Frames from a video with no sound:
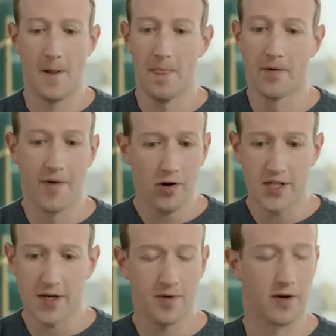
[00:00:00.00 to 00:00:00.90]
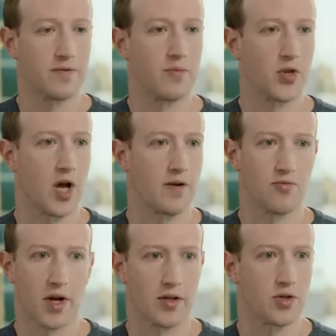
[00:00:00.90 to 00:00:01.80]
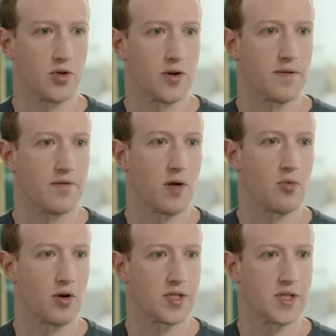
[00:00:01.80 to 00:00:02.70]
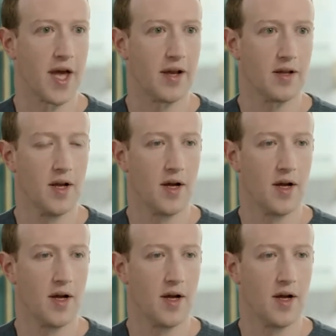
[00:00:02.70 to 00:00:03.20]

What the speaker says: they're very different from the kind of regulatory frameworks that